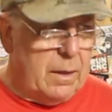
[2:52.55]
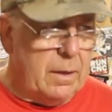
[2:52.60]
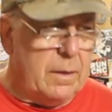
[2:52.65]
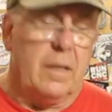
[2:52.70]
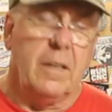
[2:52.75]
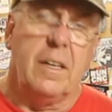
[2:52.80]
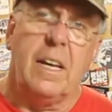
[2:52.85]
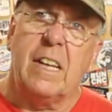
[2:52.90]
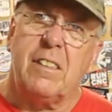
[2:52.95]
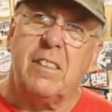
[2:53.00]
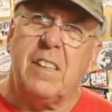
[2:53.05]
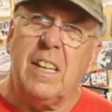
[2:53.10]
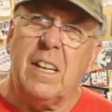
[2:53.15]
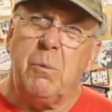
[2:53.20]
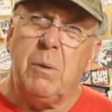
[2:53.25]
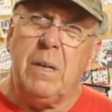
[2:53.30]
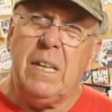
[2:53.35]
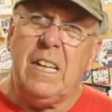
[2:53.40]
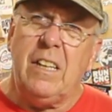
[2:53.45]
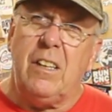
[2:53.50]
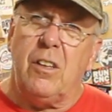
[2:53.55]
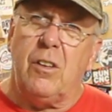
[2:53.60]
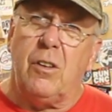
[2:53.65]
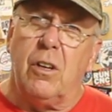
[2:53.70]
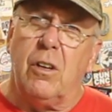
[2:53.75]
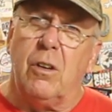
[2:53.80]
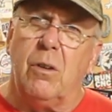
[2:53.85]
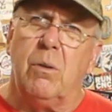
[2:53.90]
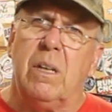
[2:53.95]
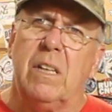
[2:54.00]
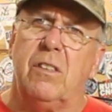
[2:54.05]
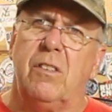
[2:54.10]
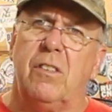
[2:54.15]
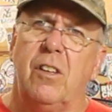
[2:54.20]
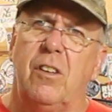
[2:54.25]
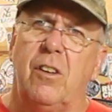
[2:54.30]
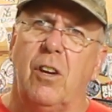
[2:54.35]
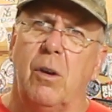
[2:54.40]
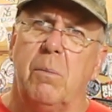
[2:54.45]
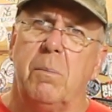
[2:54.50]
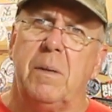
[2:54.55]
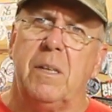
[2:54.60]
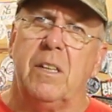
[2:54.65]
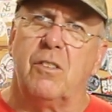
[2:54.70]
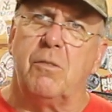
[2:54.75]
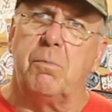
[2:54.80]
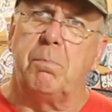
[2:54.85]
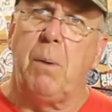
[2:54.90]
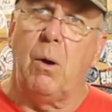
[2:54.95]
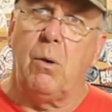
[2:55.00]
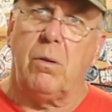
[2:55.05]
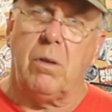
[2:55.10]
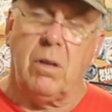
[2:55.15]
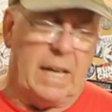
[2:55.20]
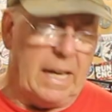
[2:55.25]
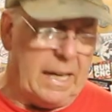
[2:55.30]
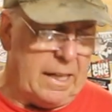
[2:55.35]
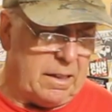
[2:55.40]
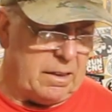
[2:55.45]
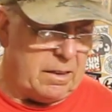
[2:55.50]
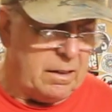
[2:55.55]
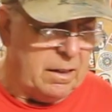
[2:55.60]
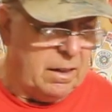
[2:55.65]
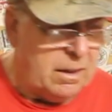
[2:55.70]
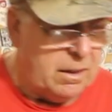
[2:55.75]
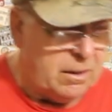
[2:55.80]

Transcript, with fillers: The next thing we need to do is determine the spoke length